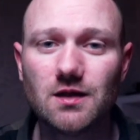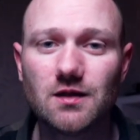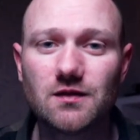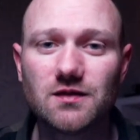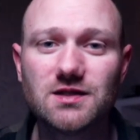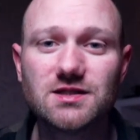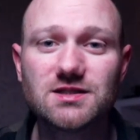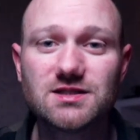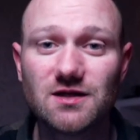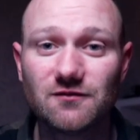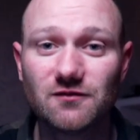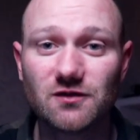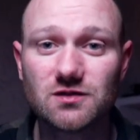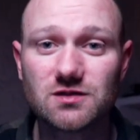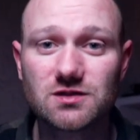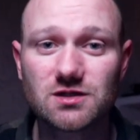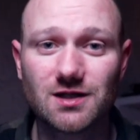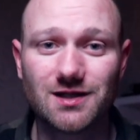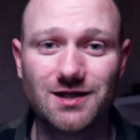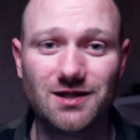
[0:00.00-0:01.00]
These
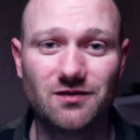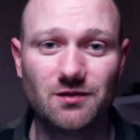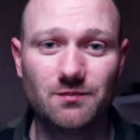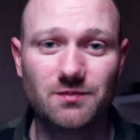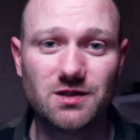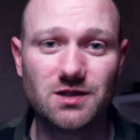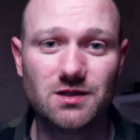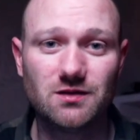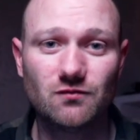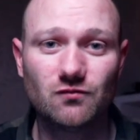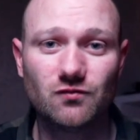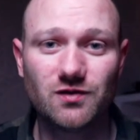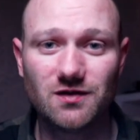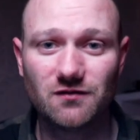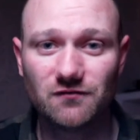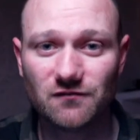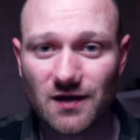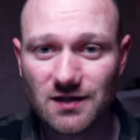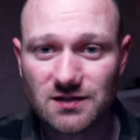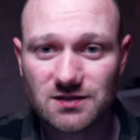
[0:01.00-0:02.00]
dividends can either be
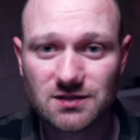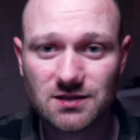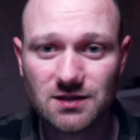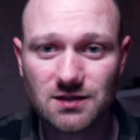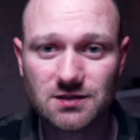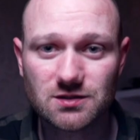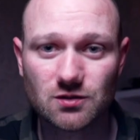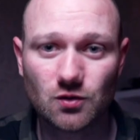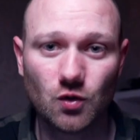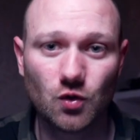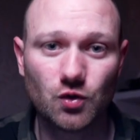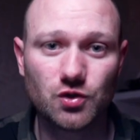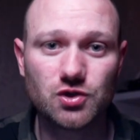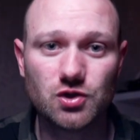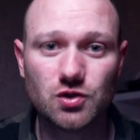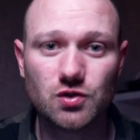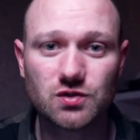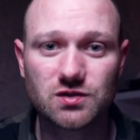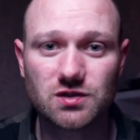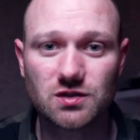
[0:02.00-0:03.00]
reinvested or
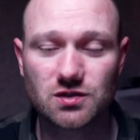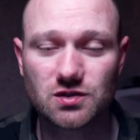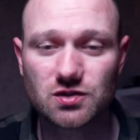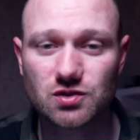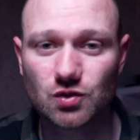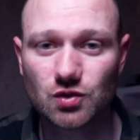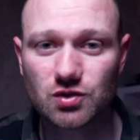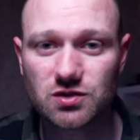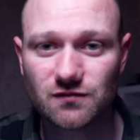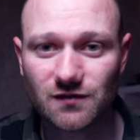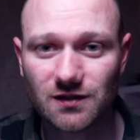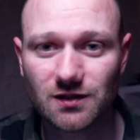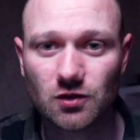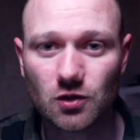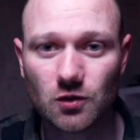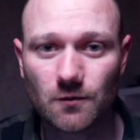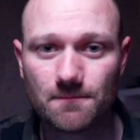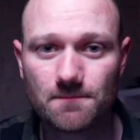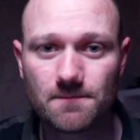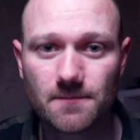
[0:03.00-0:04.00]
used as a source of
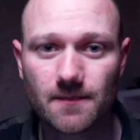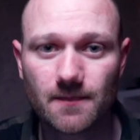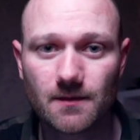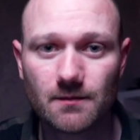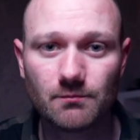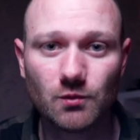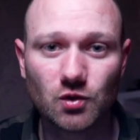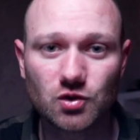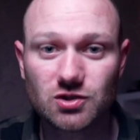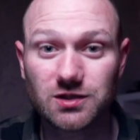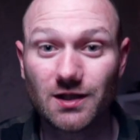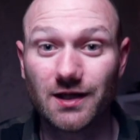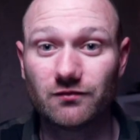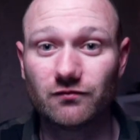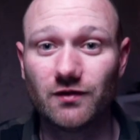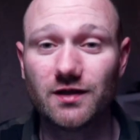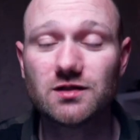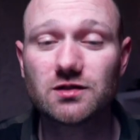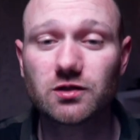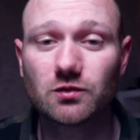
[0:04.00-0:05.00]
income, much like
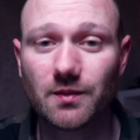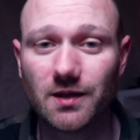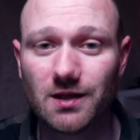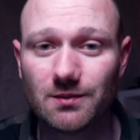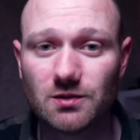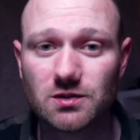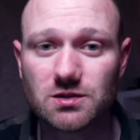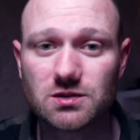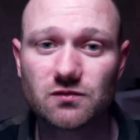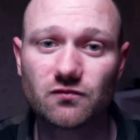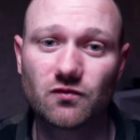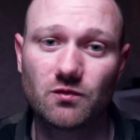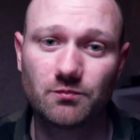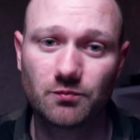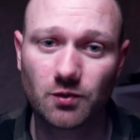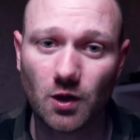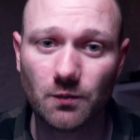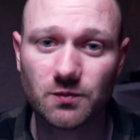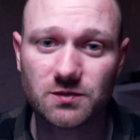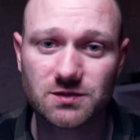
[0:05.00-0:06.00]
rental payments from
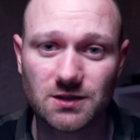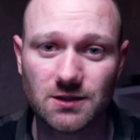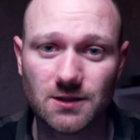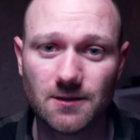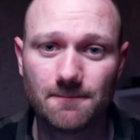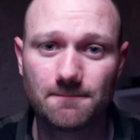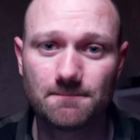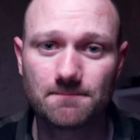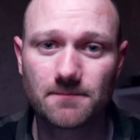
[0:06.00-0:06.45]
property.